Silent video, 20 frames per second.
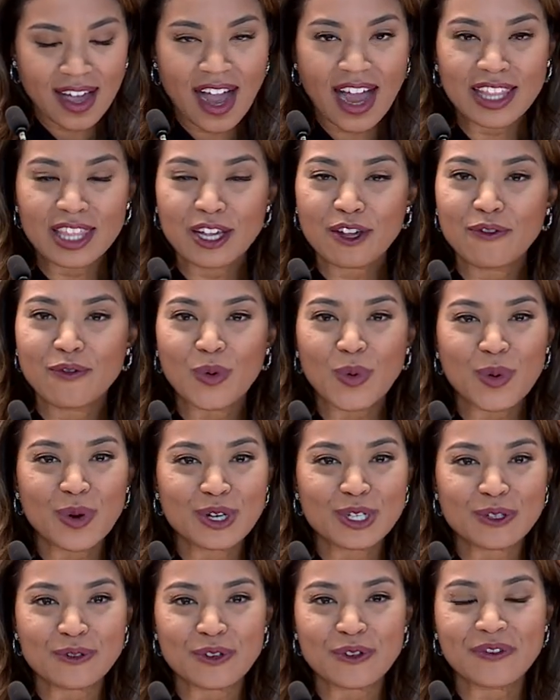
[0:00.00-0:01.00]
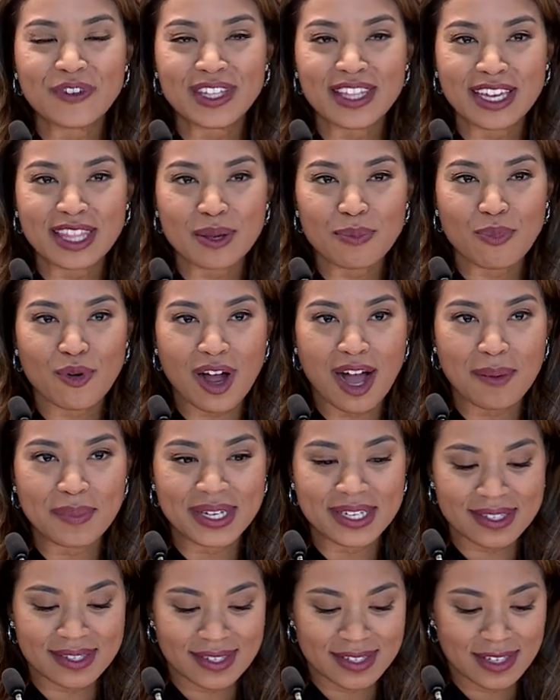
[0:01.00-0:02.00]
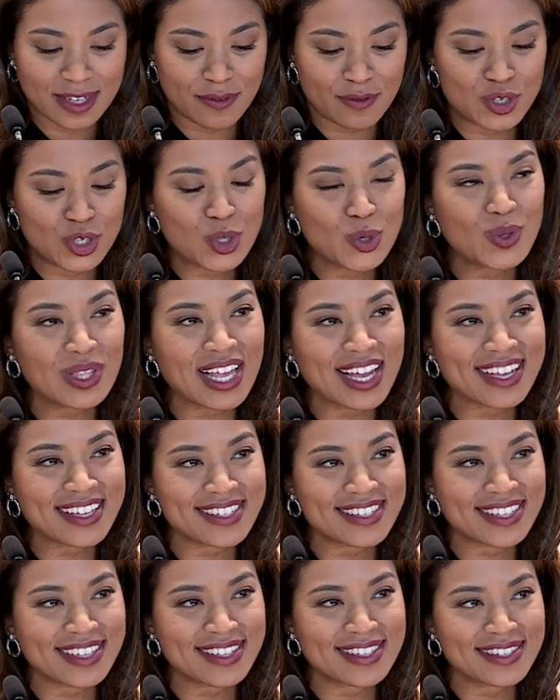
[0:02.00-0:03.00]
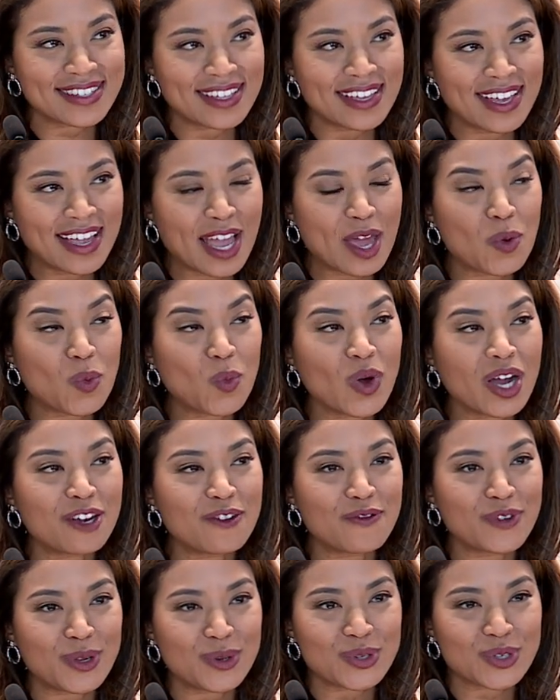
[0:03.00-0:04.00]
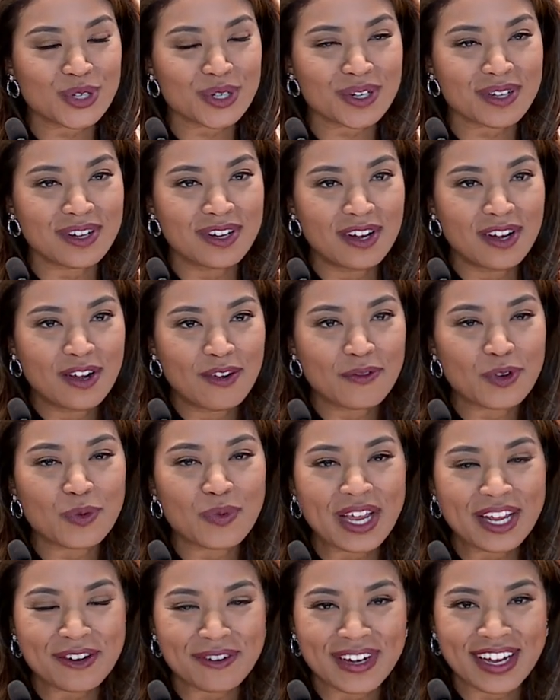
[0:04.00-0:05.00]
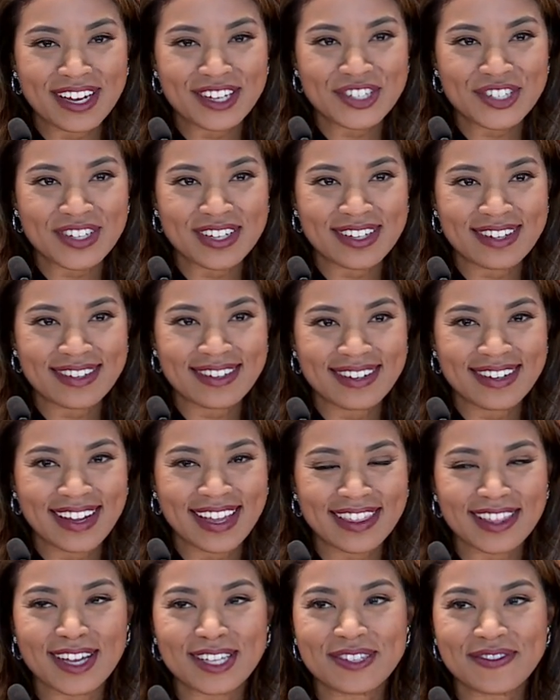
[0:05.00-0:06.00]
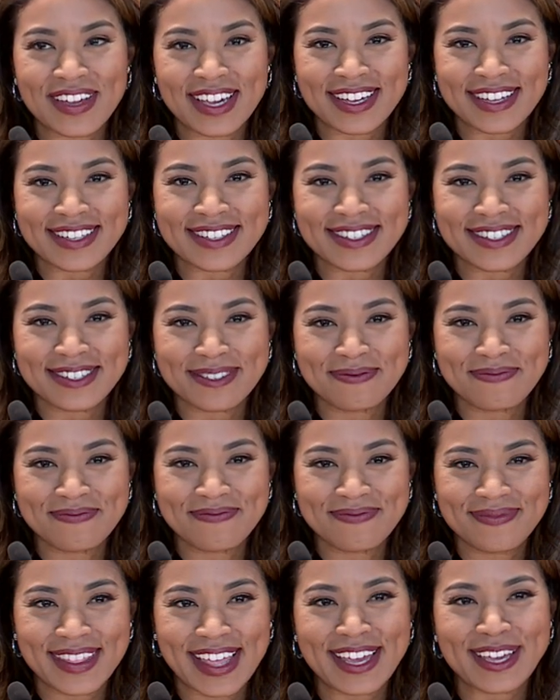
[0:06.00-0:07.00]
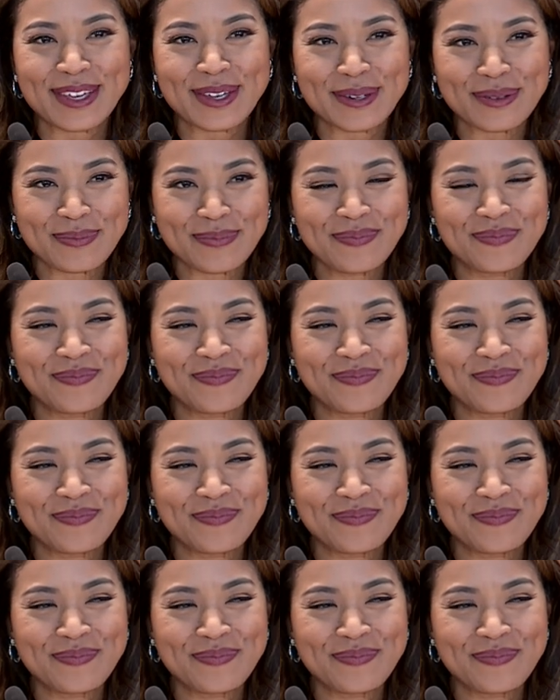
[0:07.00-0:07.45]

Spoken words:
I look forward to fulfilling the promise of two legacies and one future for Raider Nation and Las Vegas. Thank you.